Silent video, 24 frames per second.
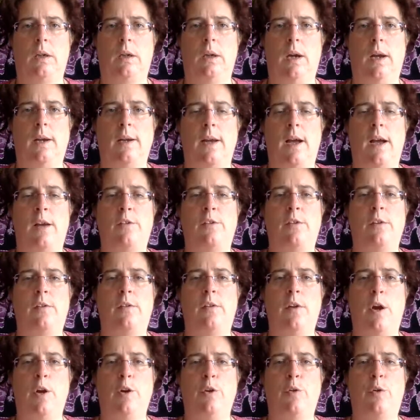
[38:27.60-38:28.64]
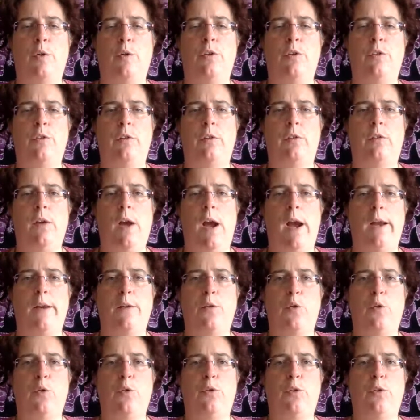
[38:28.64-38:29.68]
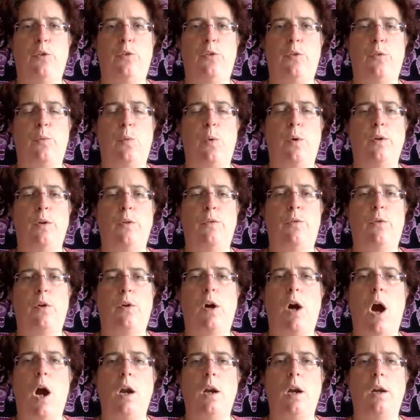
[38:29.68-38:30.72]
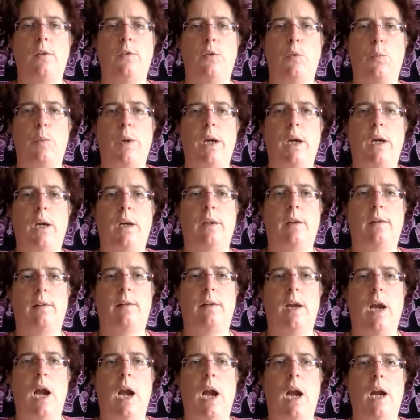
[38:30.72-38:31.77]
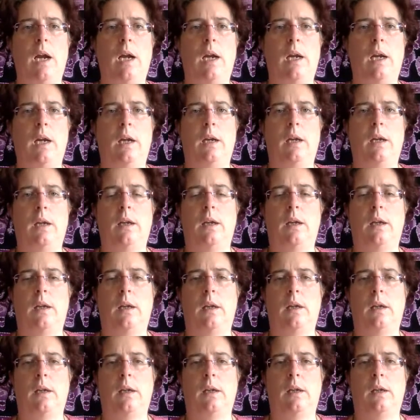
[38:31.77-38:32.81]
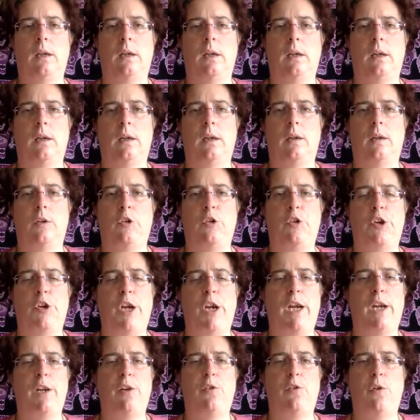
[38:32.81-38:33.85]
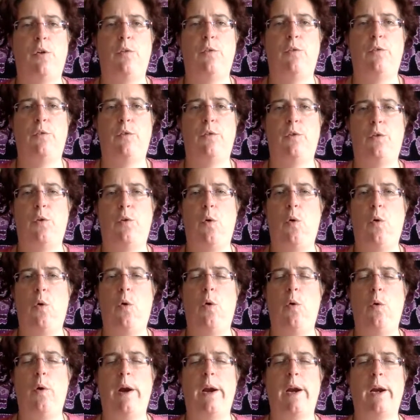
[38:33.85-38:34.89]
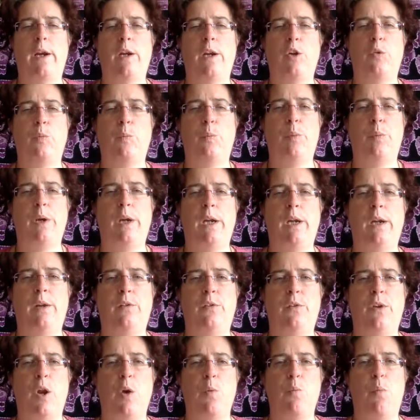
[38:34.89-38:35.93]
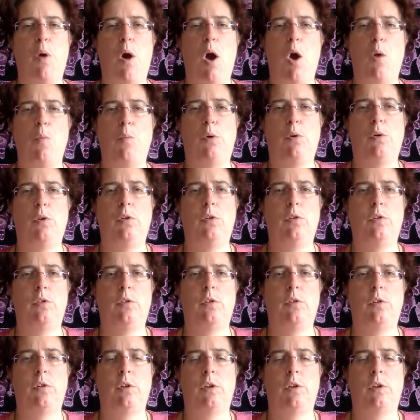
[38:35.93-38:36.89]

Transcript: And as the sun goes to set, all sorts of wonderful colors appear in the sky. Shades of orange, pinks, and purples.